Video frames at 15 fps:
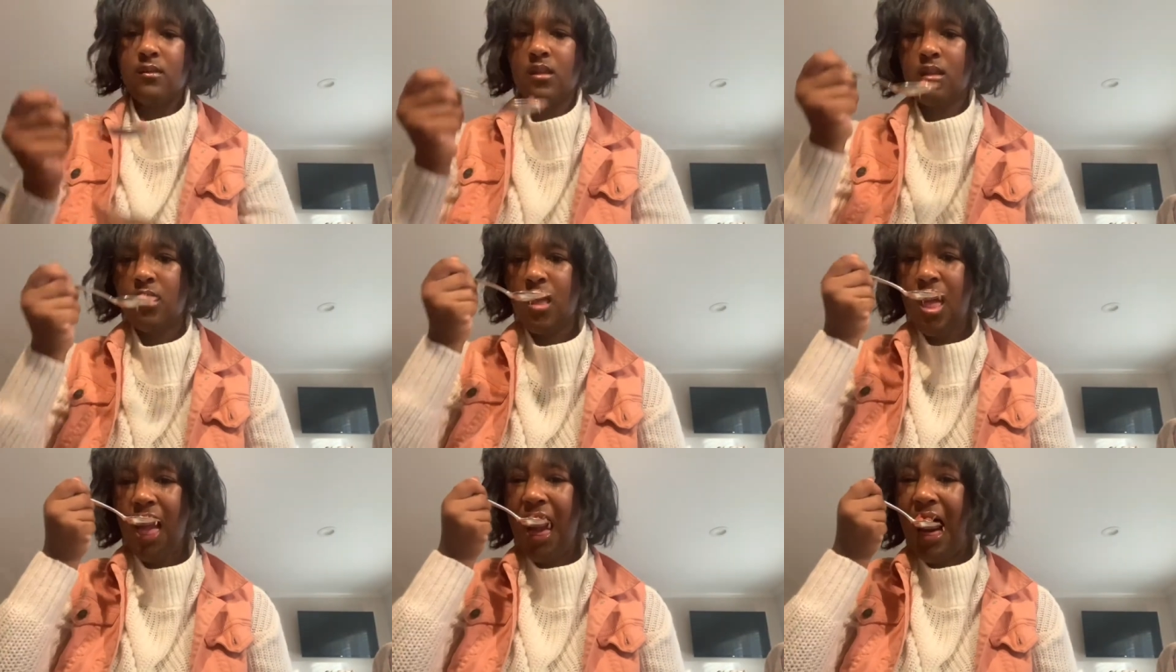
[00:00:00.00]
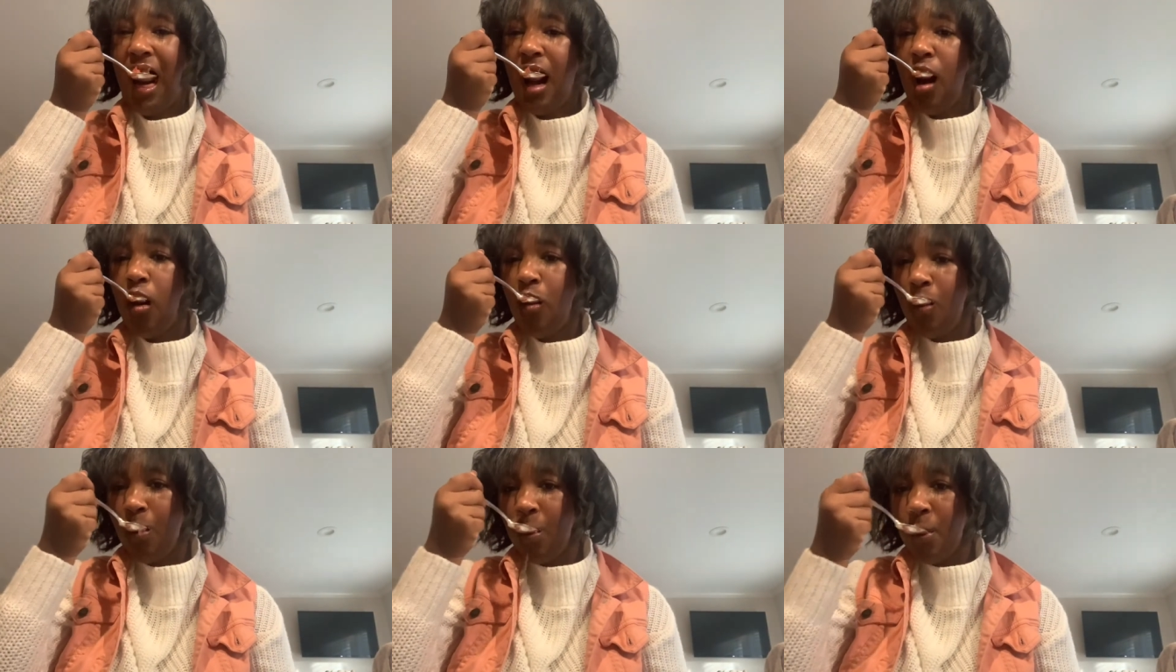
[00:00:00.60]
you know how
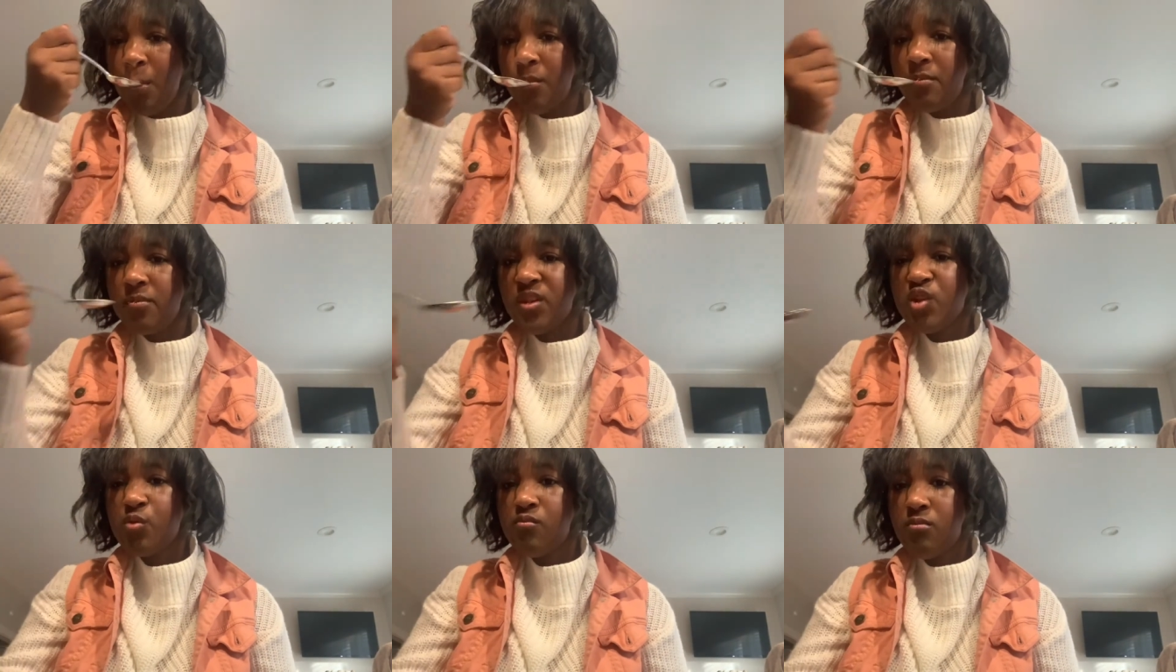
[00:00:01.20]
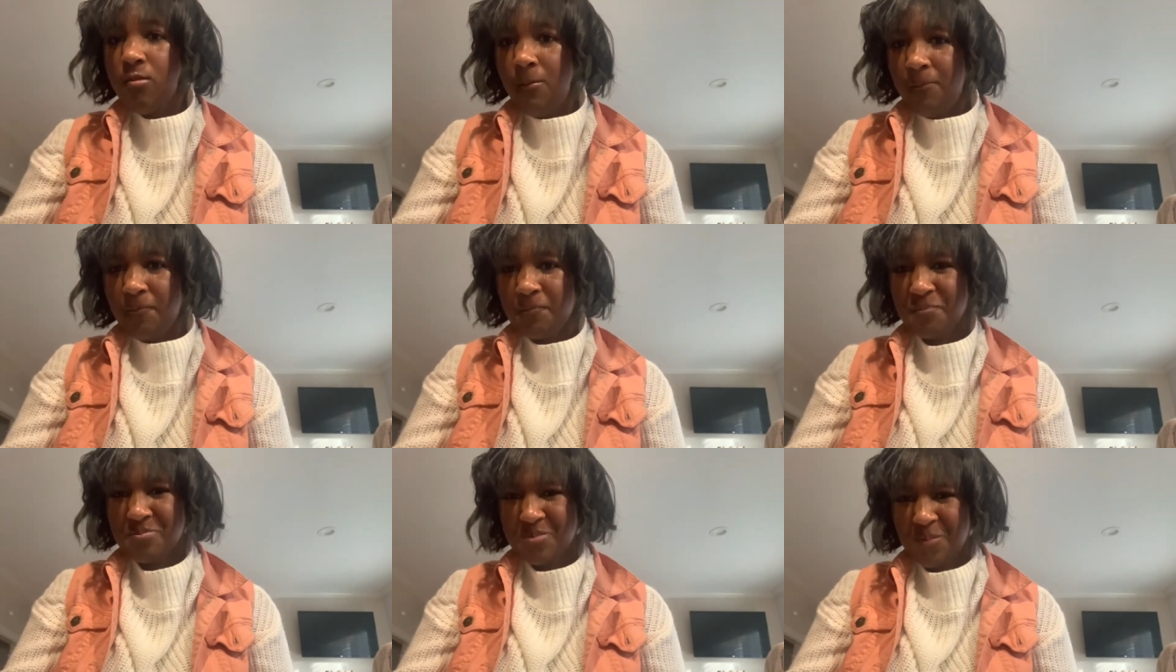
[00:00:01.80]
I like it,
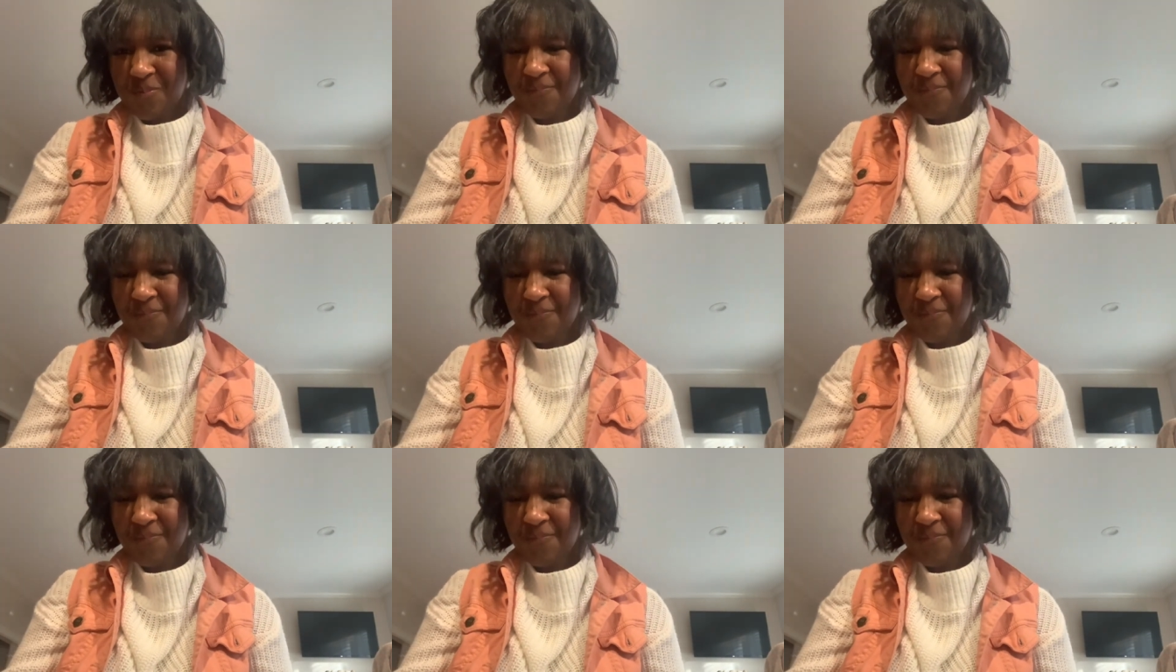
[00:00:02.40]
baby.